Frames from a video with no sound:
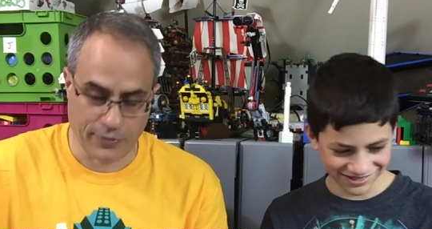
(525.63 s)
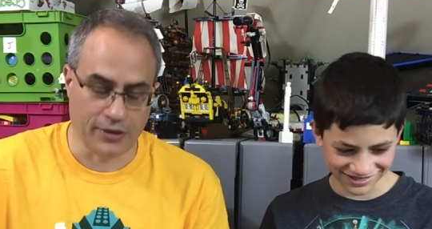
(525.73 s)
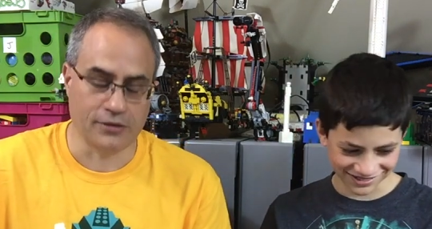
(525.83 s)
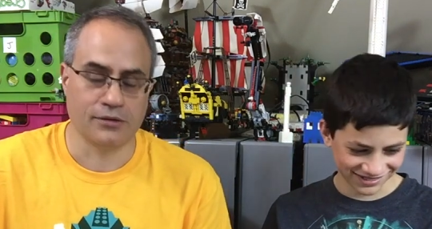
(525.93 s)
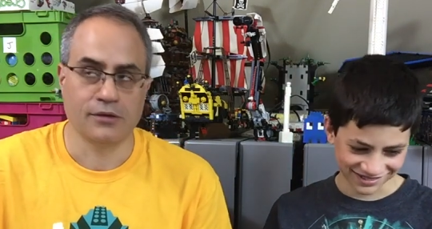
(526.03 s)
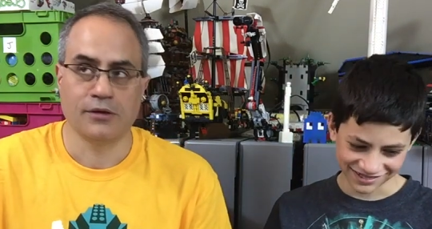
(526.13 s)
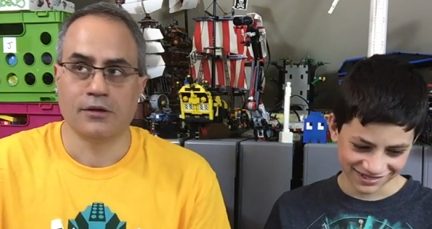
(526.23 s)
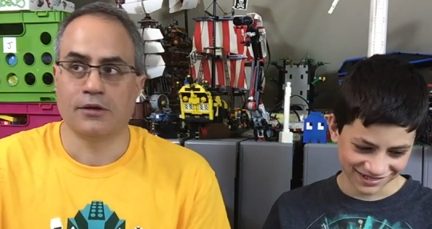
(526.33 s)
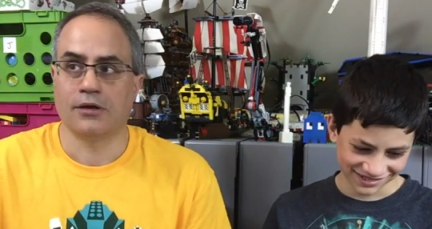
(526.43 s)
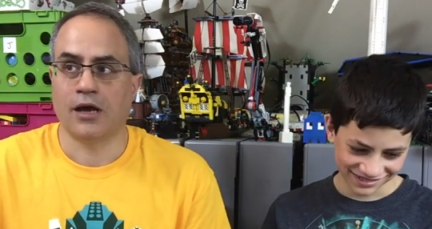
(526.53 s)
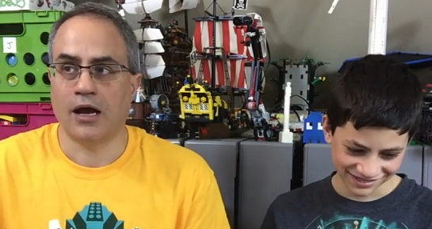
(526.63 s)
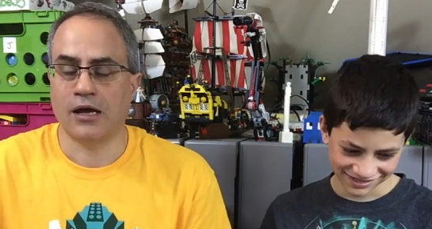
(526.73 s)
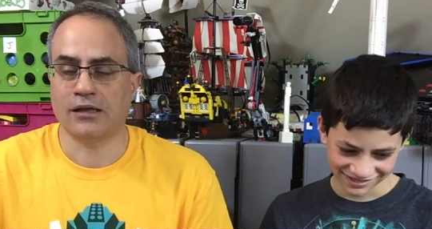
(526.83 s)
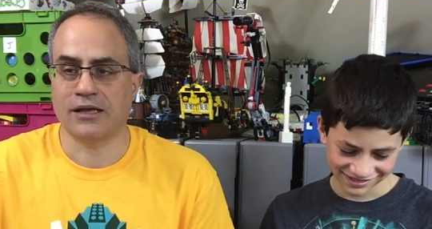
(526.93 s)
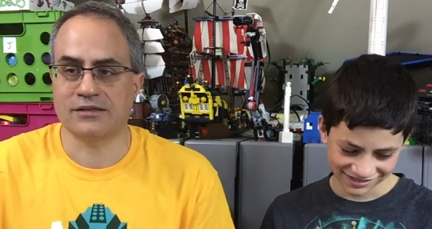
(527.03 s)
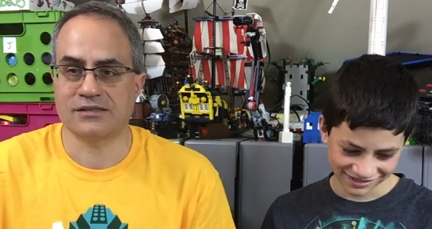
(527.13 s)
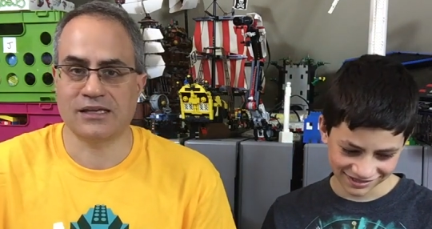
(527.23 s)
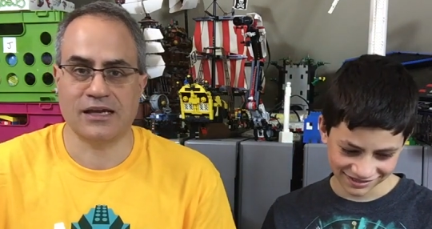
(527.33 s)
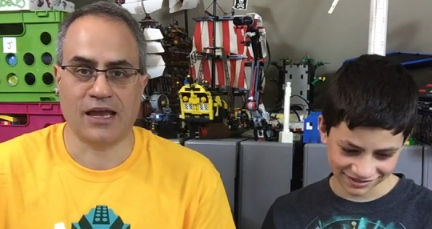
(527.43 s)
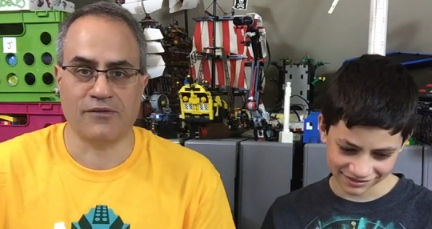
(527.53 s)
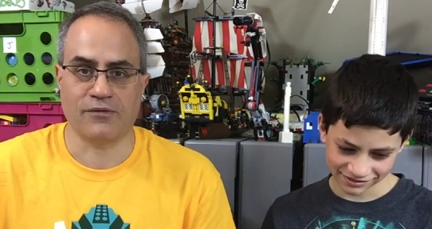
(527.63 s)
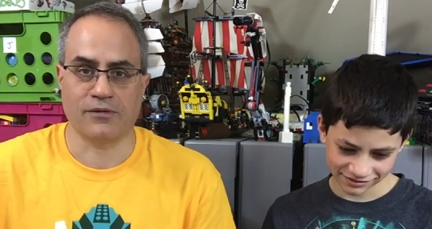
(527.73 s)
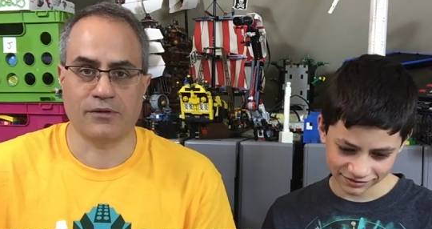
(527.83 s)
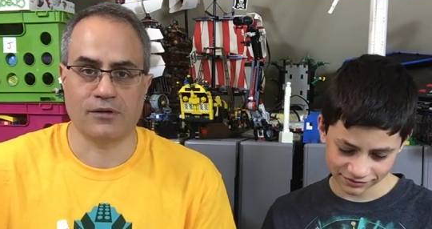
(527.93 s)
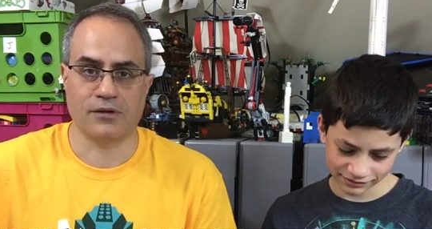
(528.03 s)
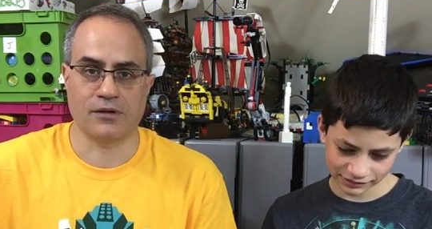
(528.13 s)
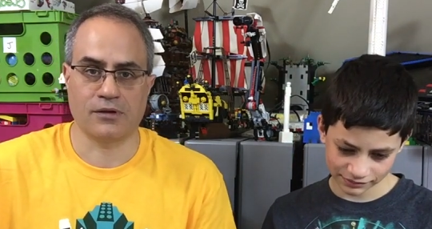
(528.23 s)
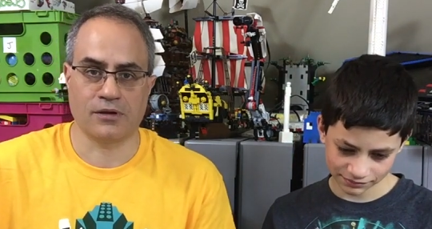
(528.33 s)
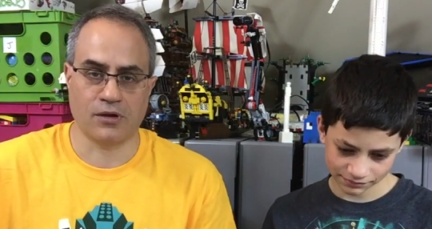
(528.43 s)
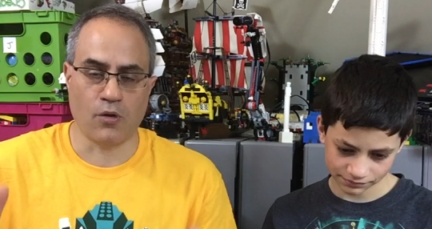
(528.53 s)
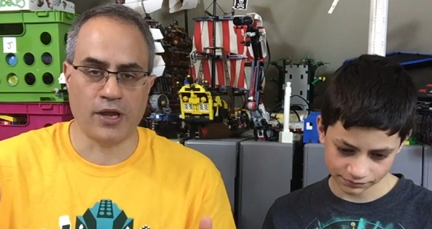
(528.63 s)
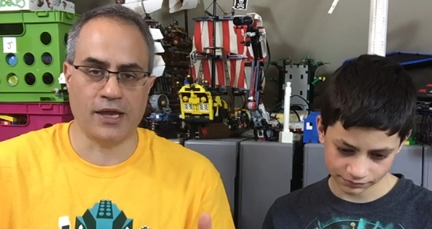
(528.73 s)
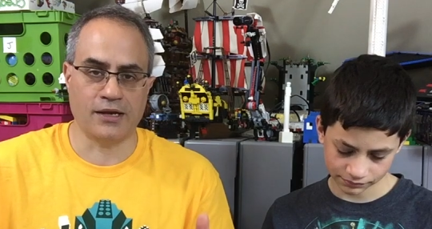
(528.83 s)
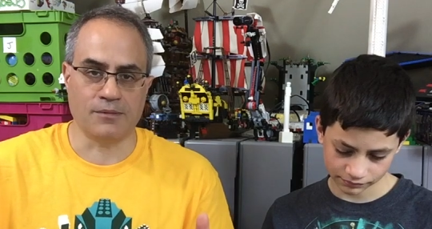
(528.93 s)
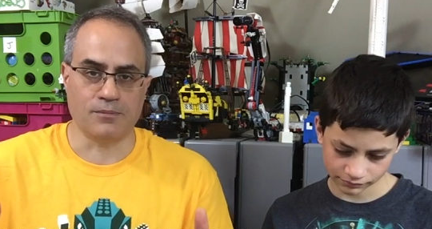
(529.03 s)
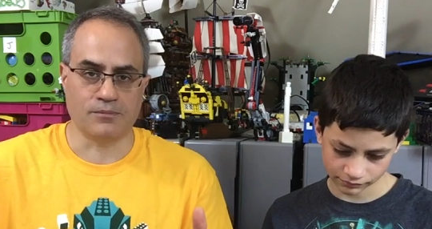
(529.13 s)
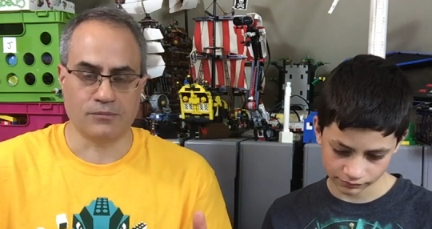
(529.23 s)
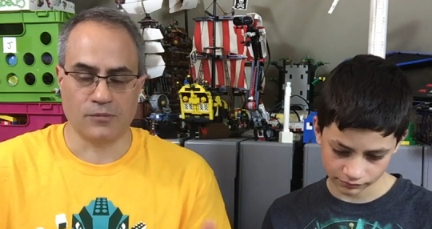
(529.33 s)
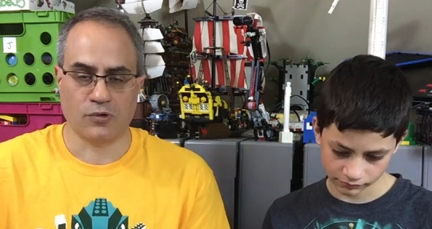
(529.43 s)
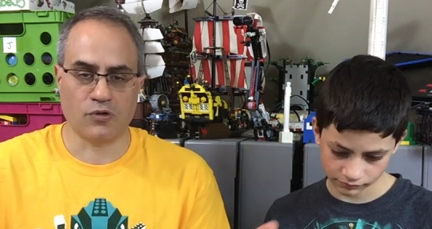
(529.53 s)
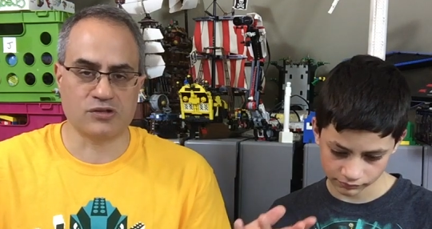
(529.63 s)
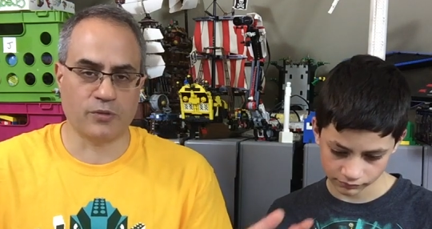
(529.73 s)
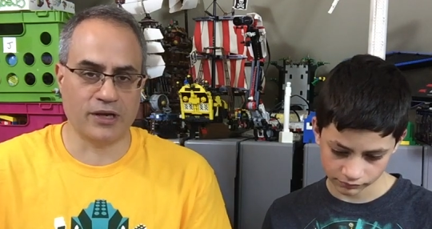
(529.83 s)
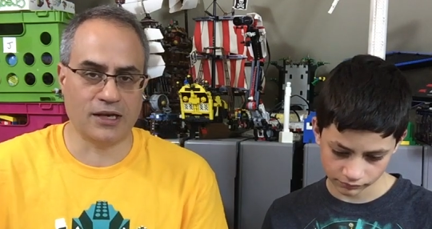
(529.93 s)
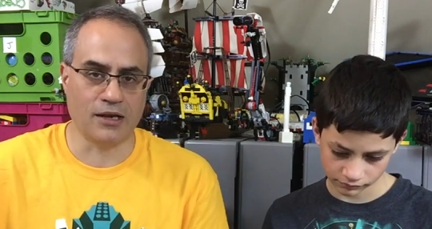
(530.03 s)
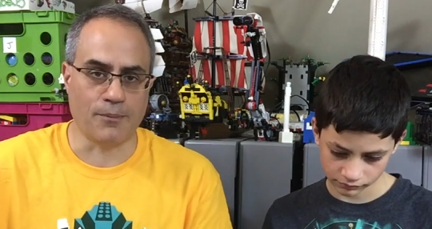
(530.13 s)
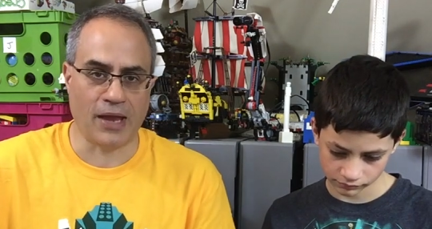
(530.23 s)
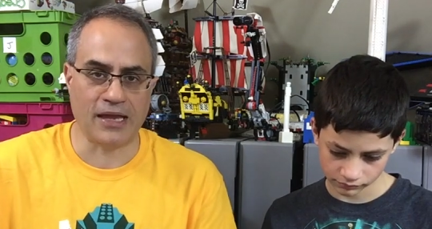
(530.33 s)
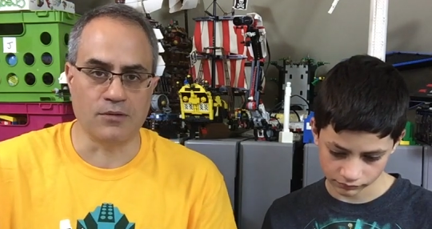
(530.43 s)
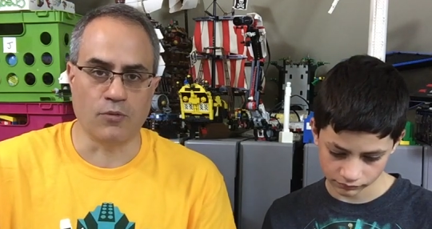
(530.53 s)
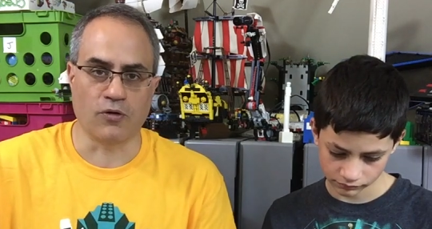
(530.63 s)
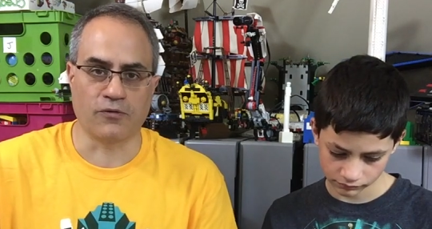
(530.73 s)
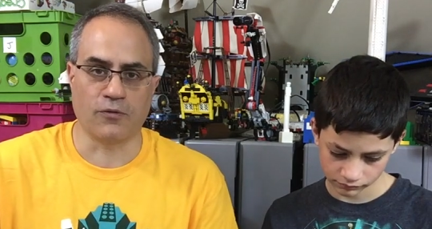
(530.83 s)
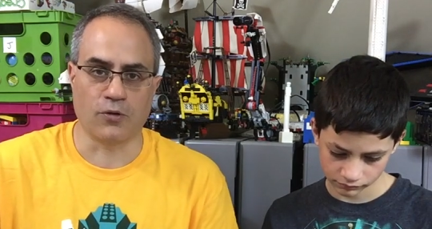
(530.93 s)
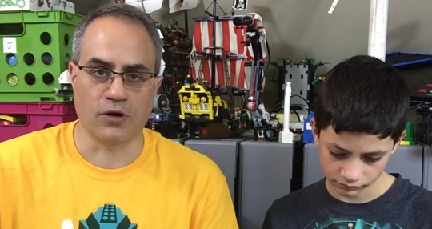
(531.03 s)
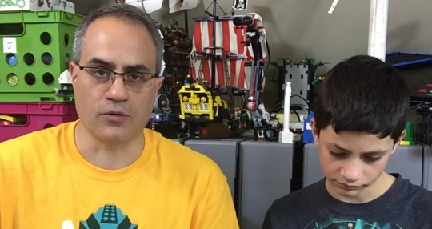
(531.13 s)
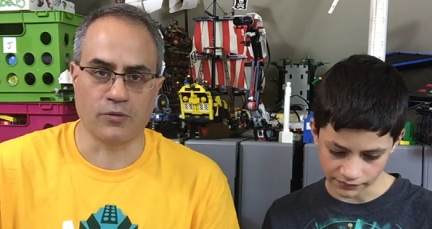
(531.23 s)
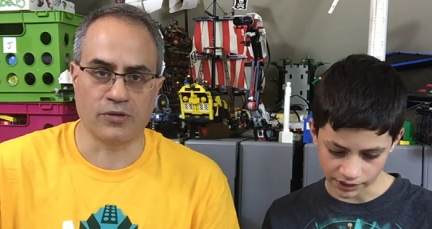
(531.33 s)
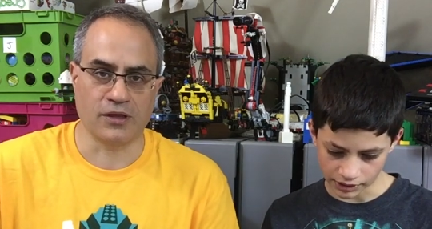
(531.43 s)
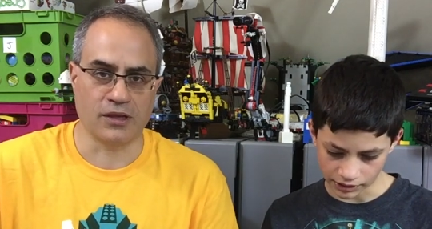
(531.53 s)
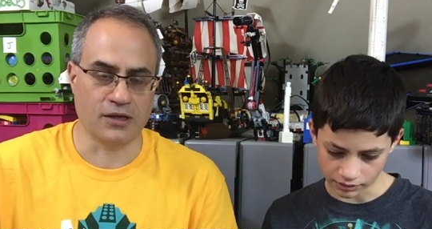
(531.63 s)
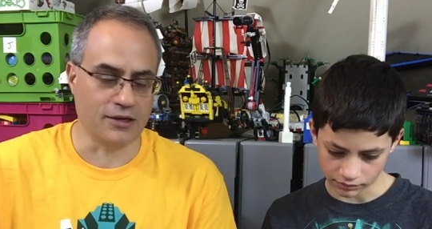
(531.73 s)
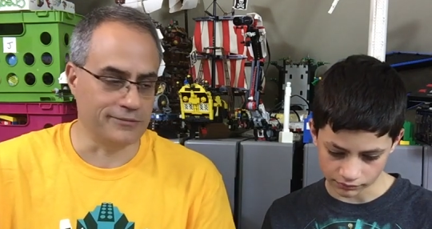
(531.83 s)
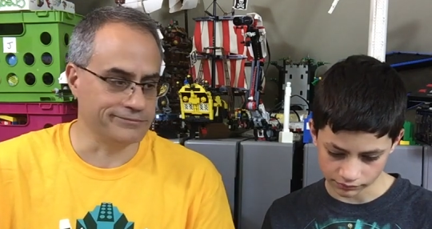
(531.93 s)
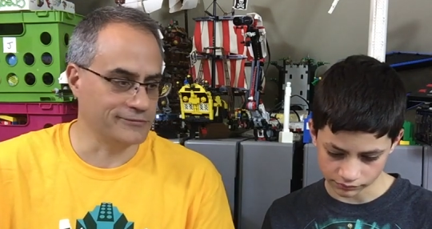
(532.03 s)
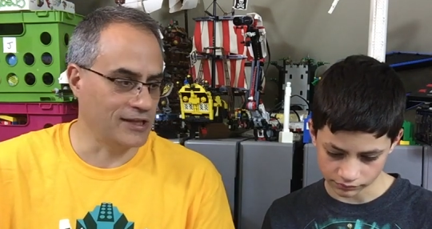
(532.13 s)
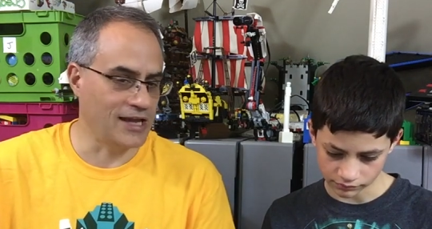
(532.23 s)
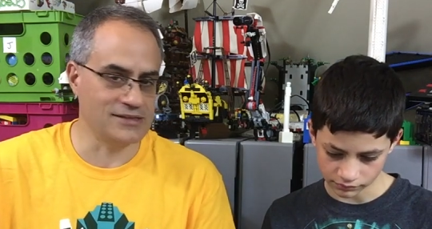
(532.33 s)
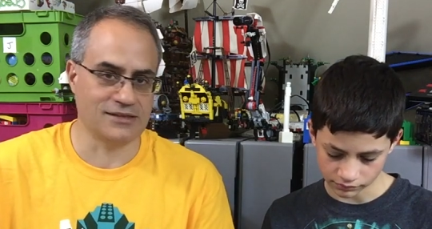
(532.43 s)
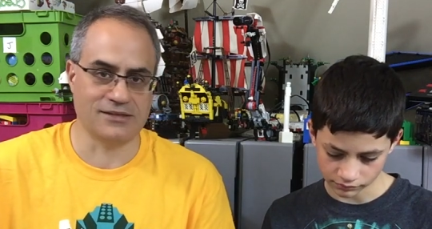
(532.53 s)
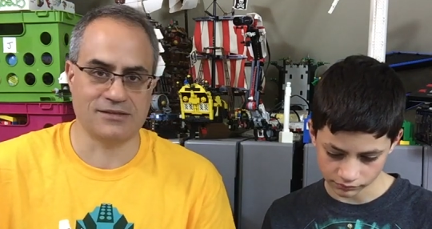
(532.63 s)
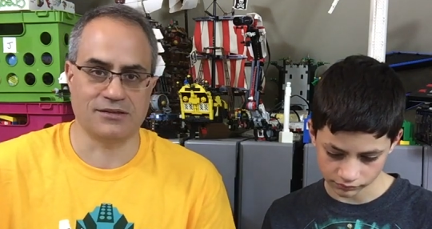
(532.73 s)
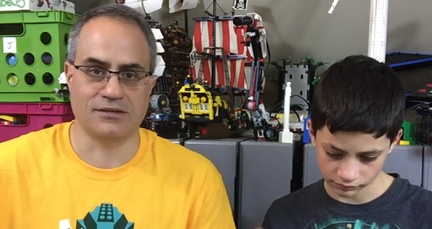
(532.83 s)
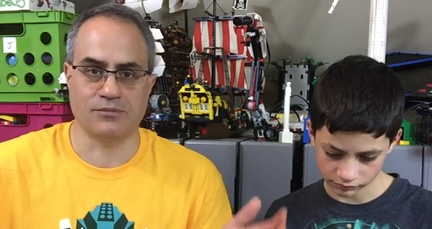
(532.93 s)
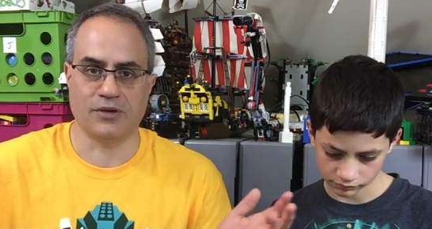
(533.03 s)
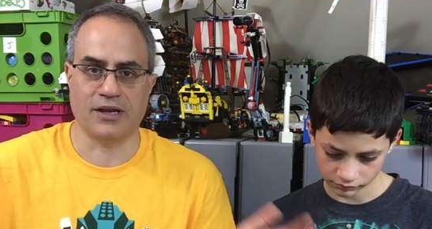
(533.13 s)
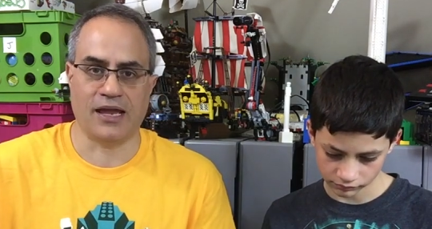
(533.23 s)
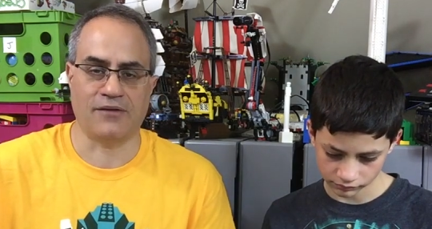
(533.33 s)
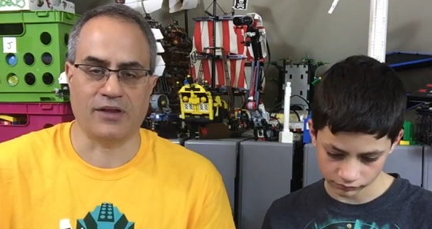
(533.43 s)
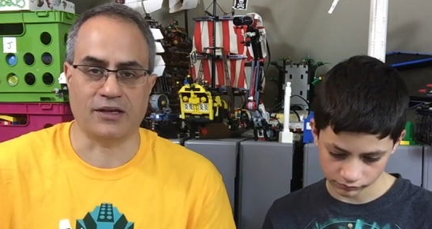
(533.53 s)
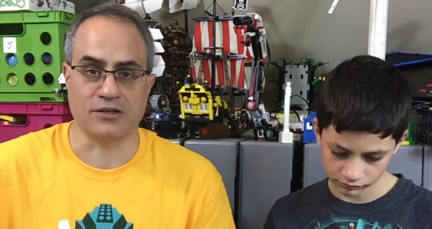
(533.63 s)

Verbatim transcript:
Speaker 1: But uh, I'd like to see have go ahead and of course, we'd end up paying more for it with yeah. the um, licensing, but have like a